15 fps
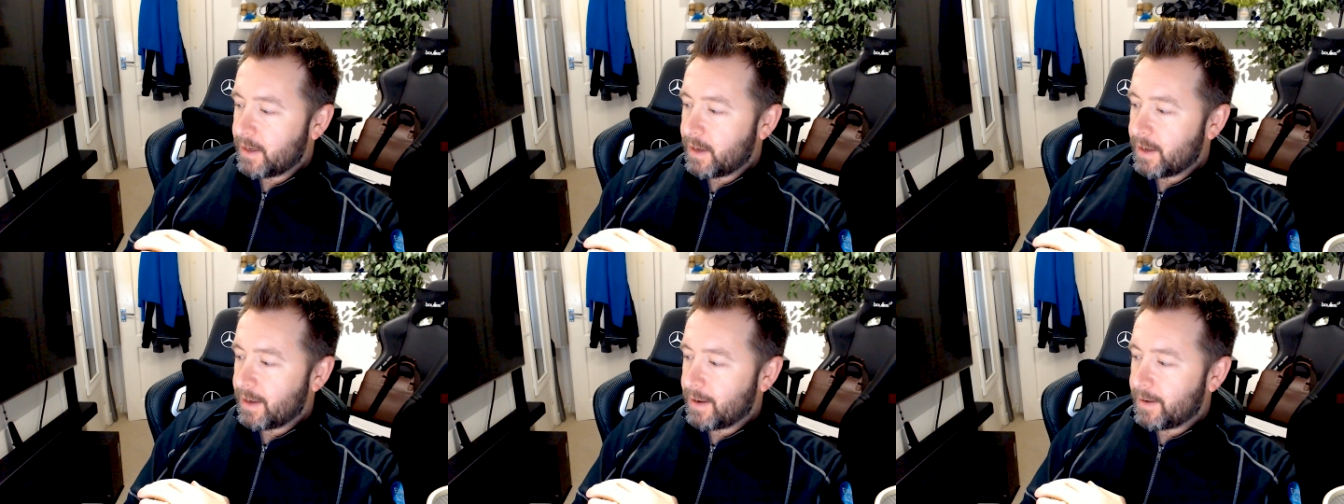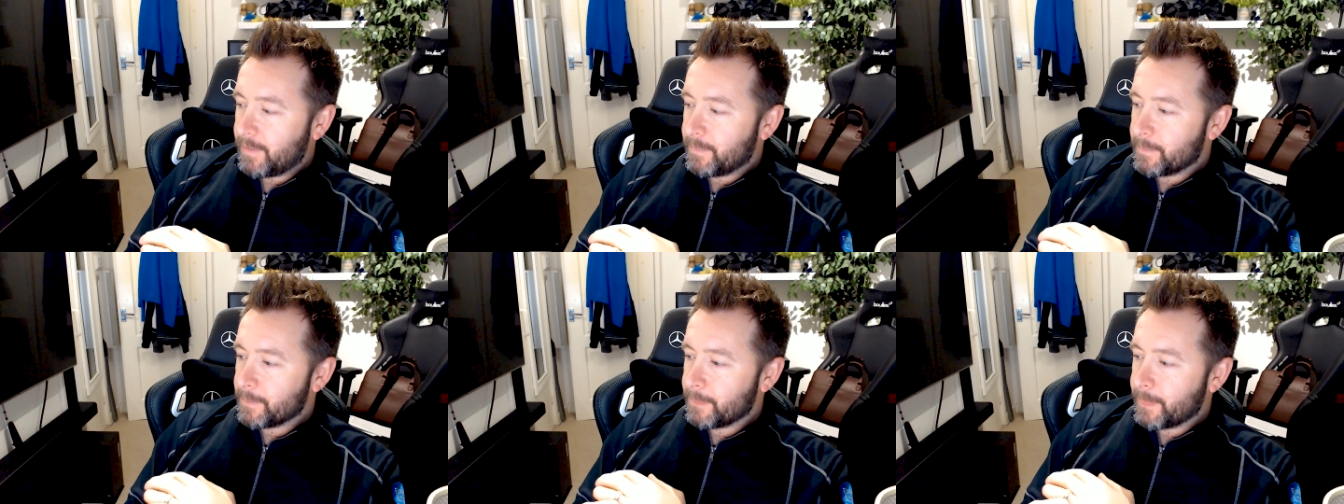
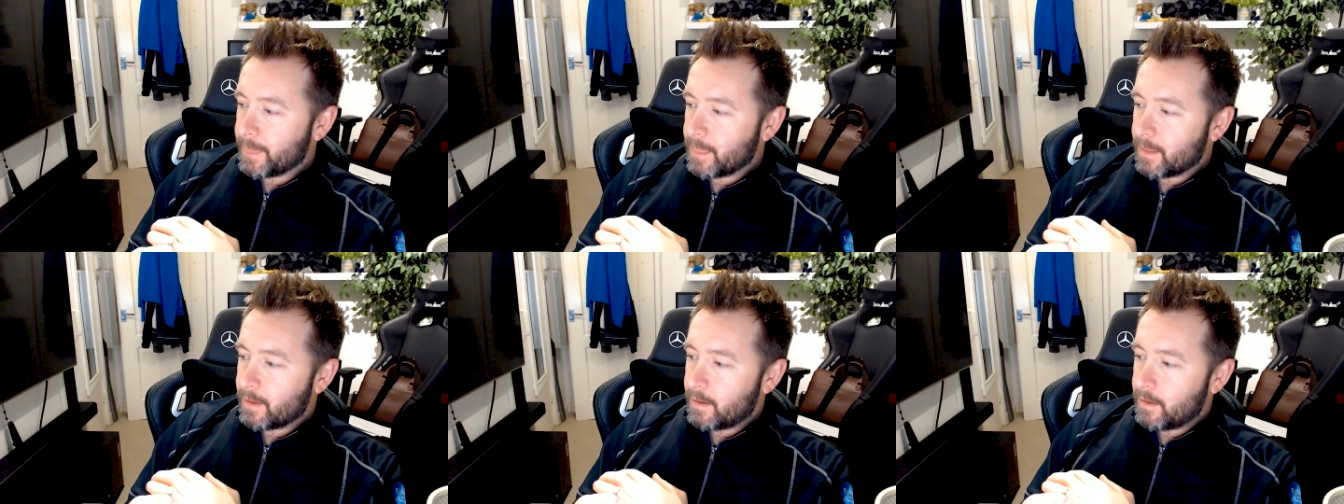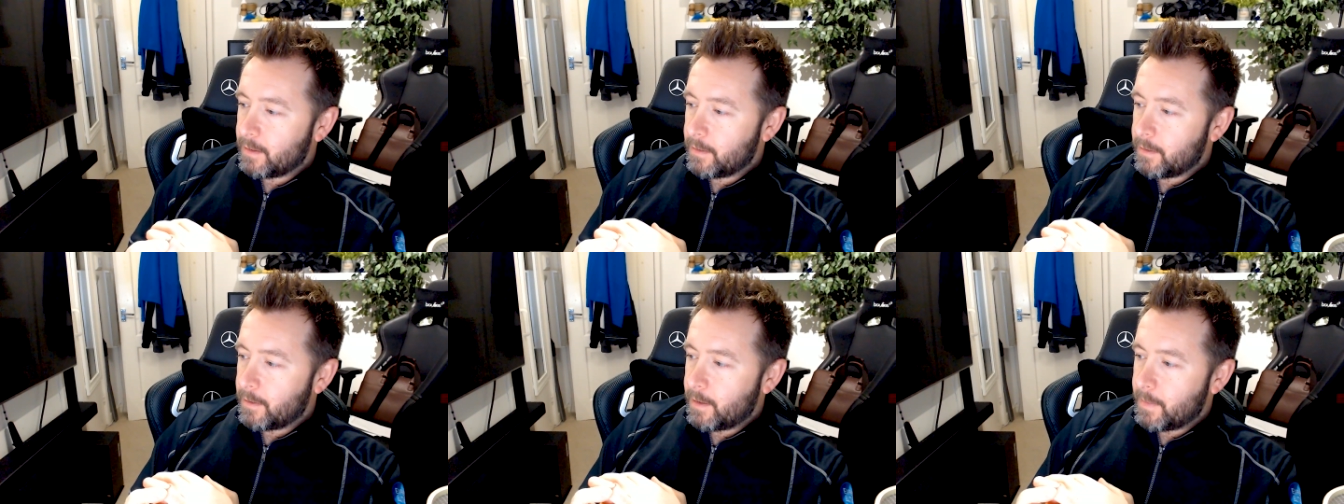But
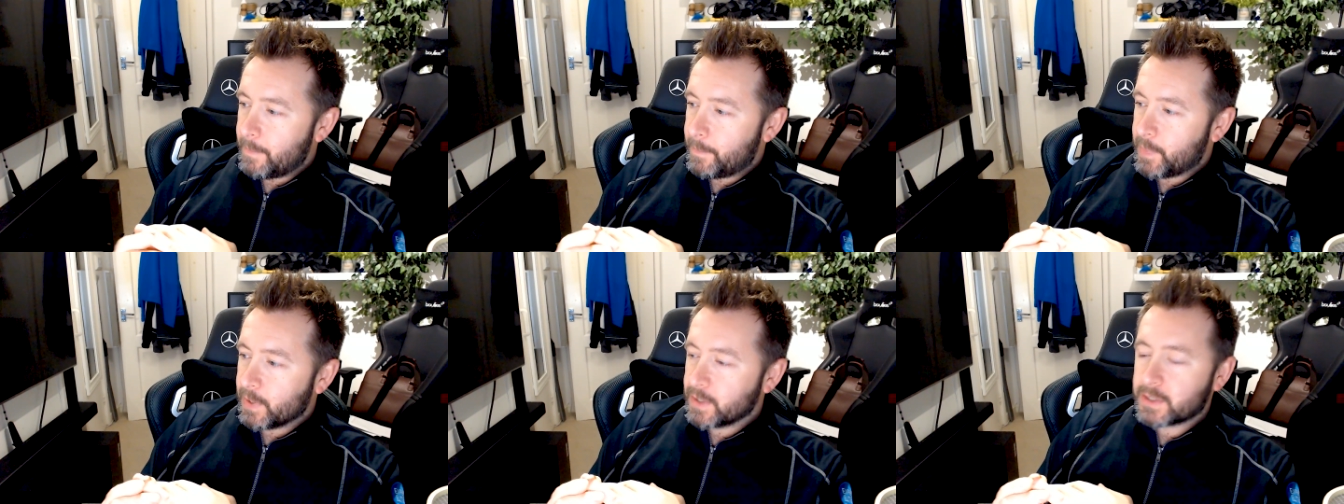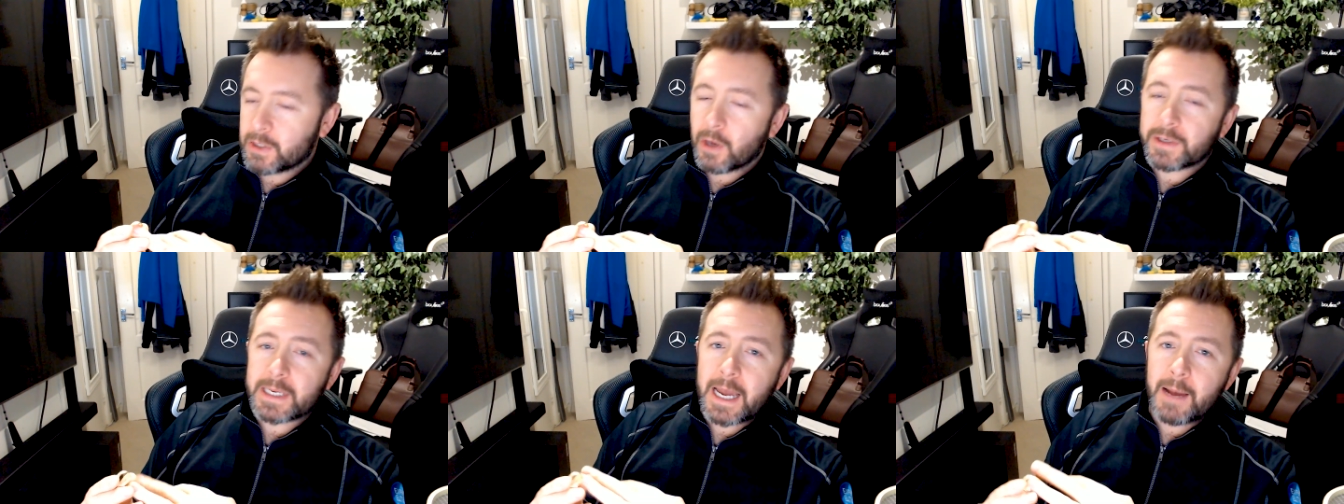it's
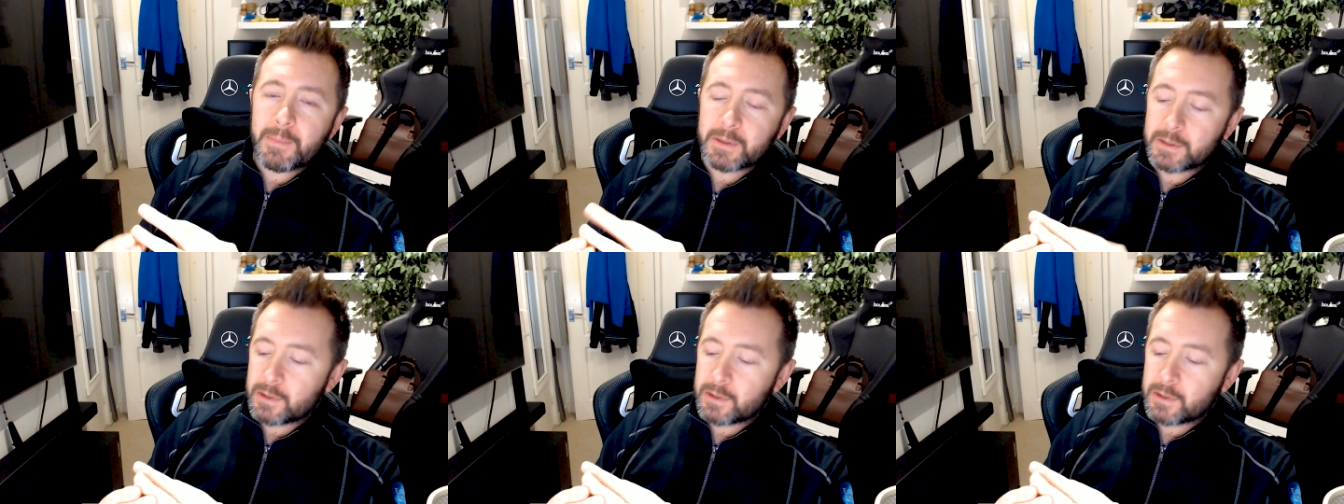got to happen.